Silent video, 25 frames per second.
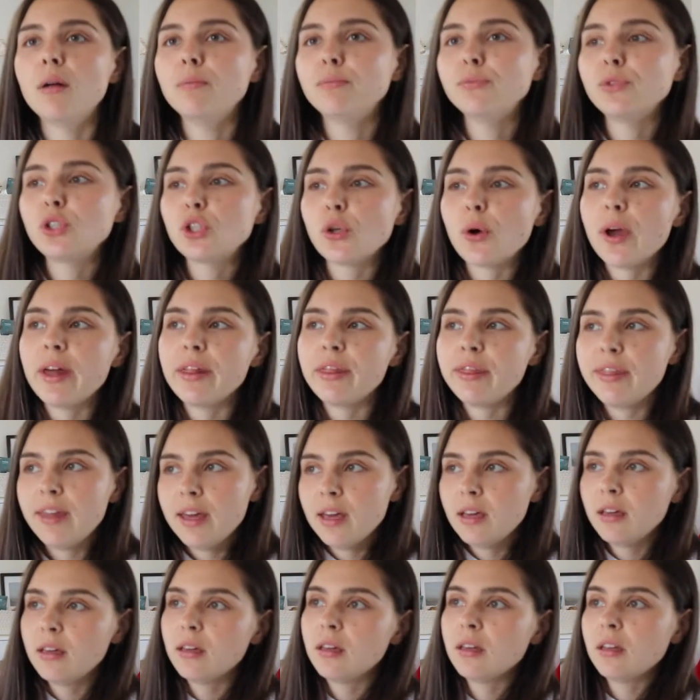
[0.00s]
So I
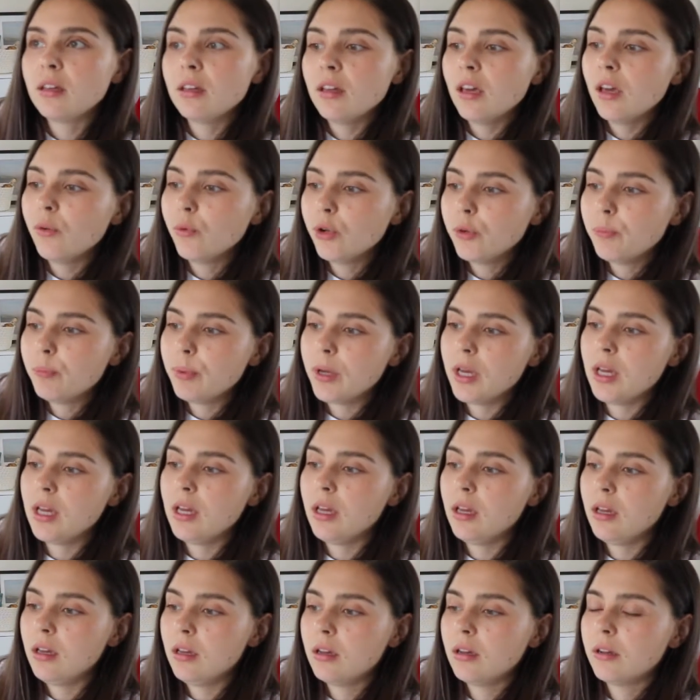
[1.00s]
think it would
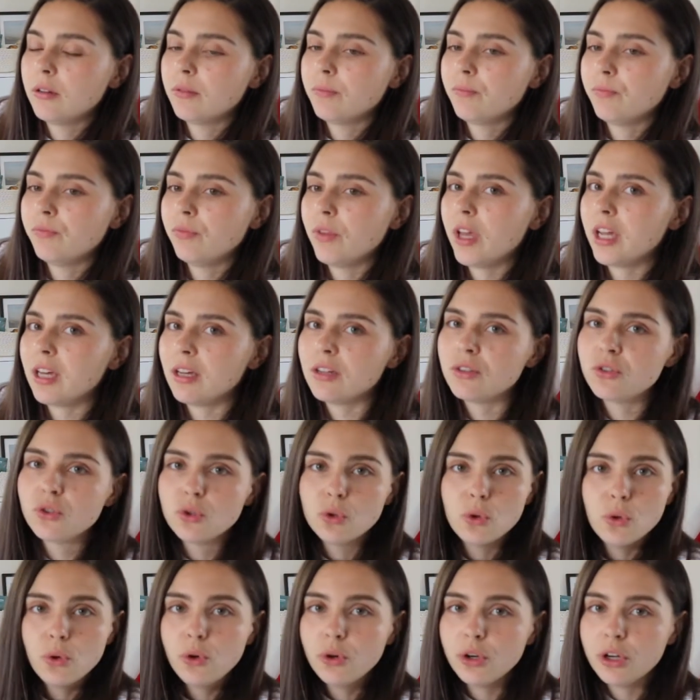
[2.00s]
be, like, it's
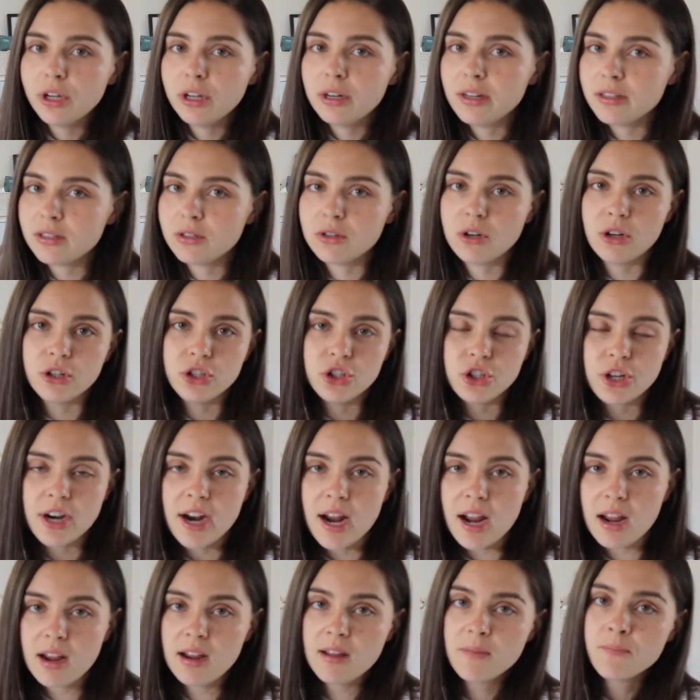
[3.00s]
good as an
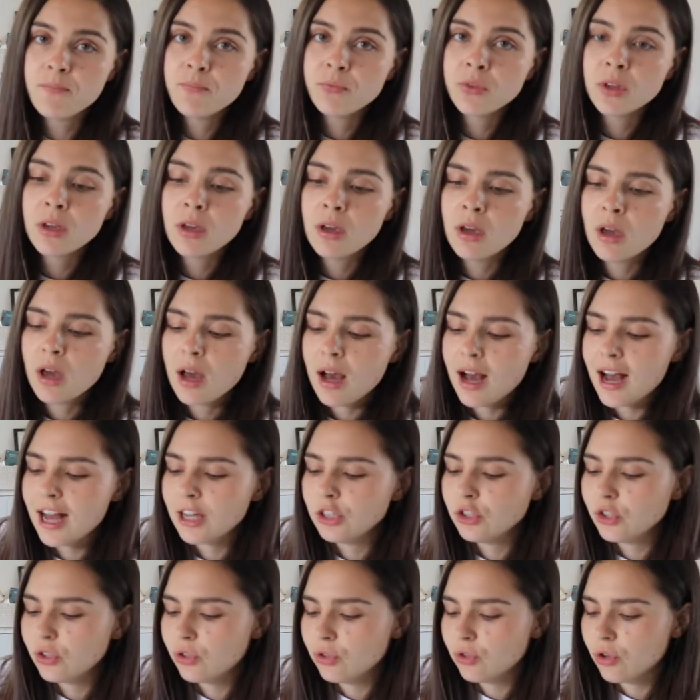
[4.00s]
entree. I
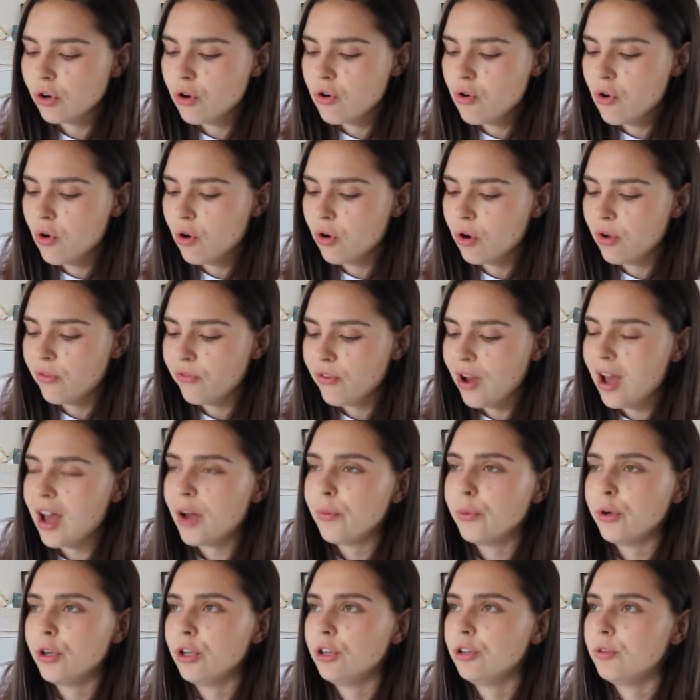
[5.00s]
just don't know if I
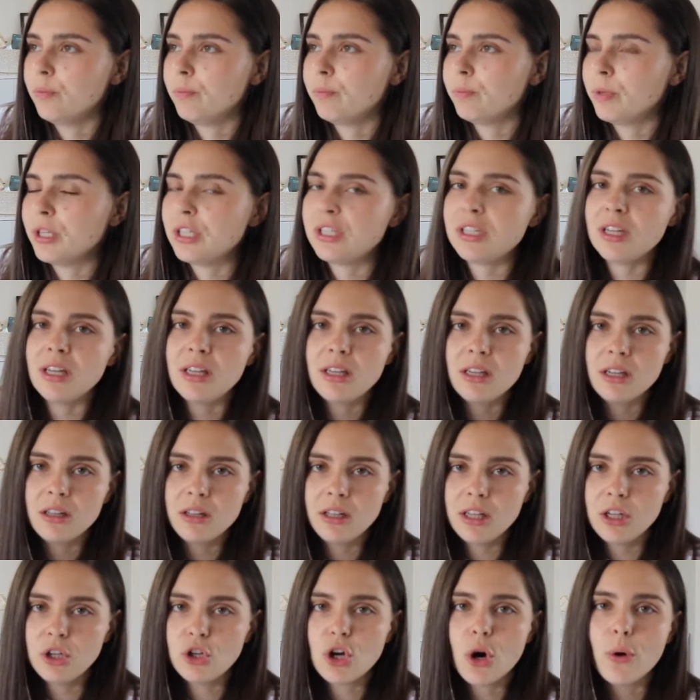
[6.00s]
would
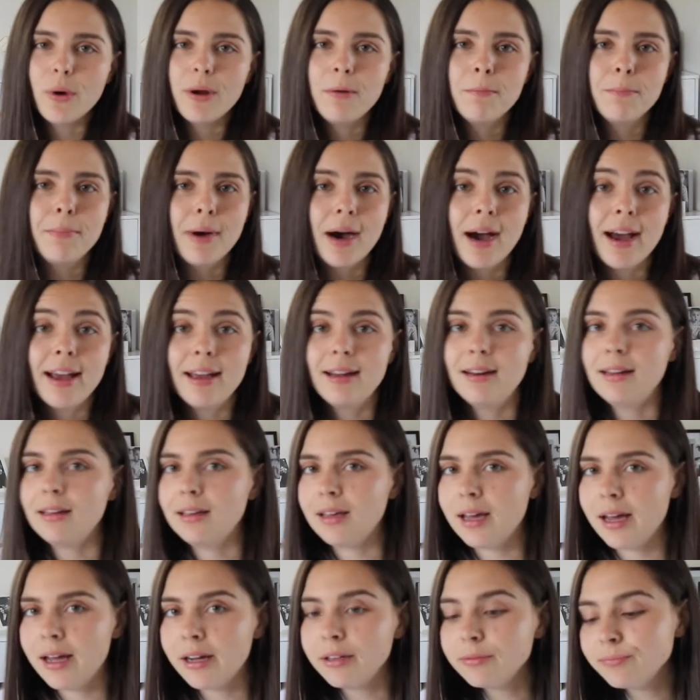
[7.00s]
particularly go and buy it
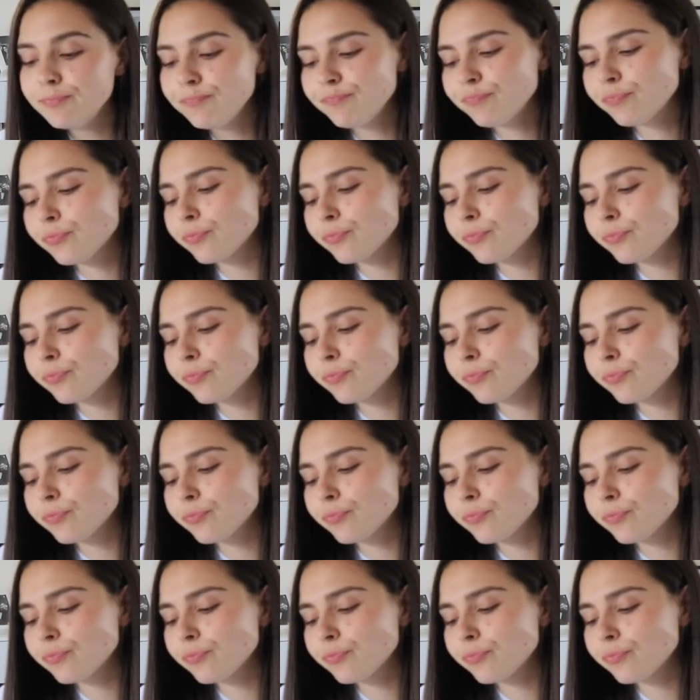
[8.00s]
again.